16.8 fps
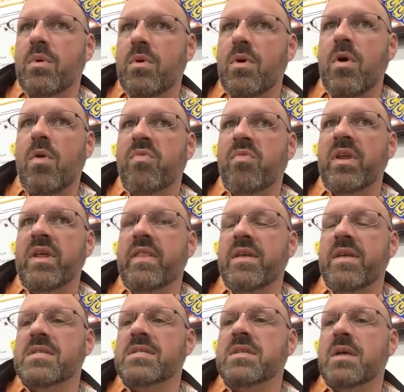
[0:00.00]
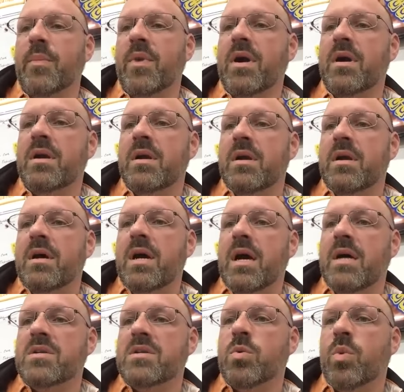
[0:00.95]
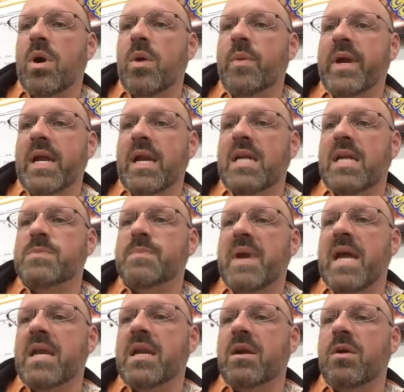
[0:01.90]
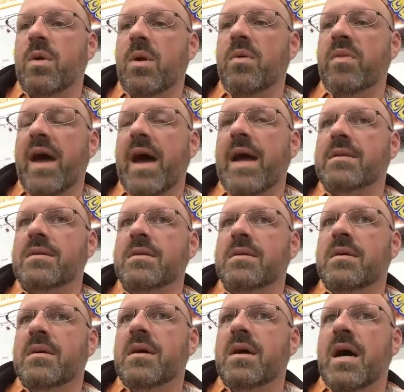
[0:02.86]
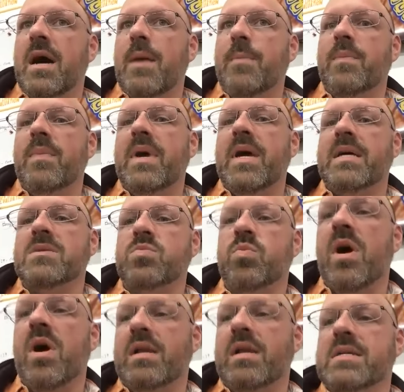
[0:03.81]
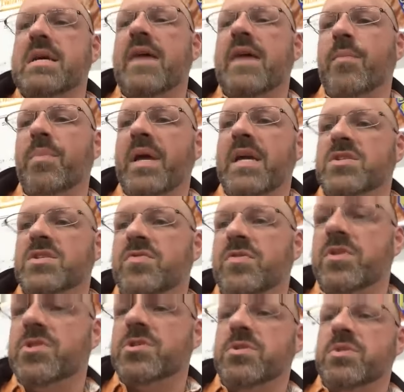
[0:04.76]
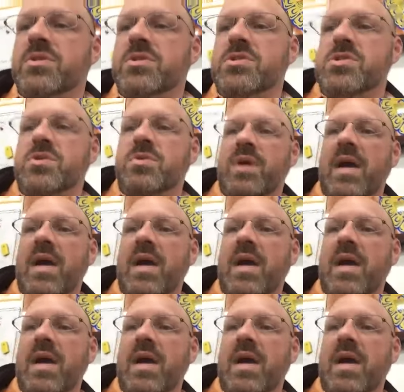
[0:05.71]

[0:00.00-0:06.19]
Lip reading: hopefully this summer, to where we can expand and grow that, as well as have a place for students to